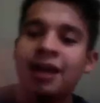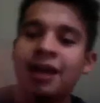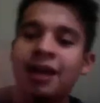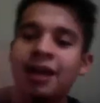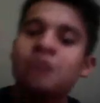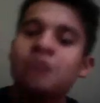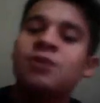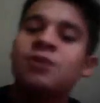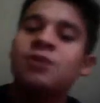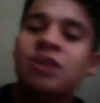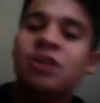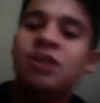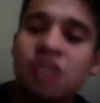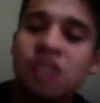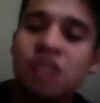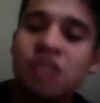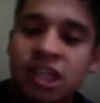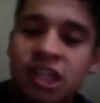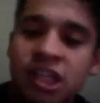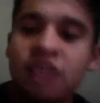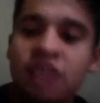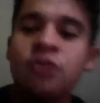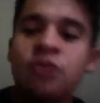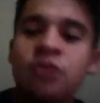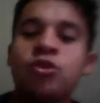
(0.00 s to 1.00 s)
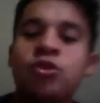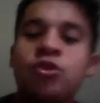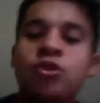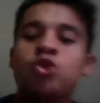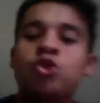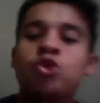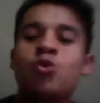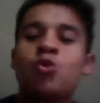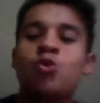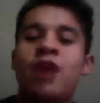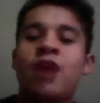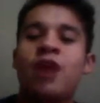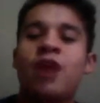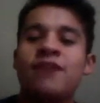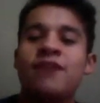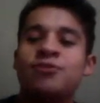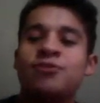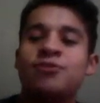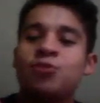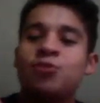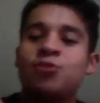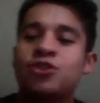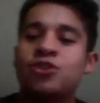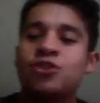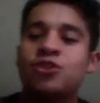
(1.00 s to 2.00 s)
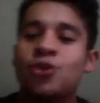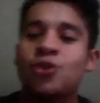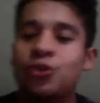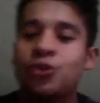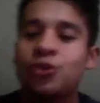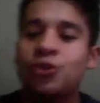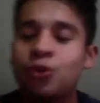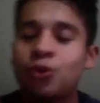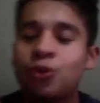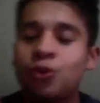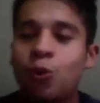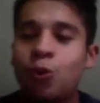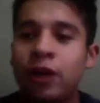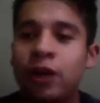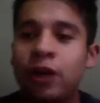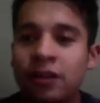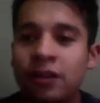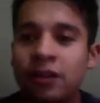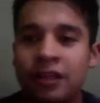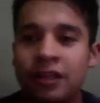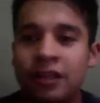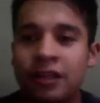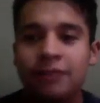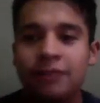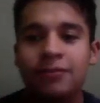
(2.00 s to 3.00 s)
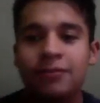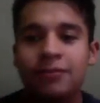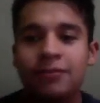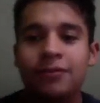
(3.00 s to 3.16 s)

As we continue, the giraffes returned quickly.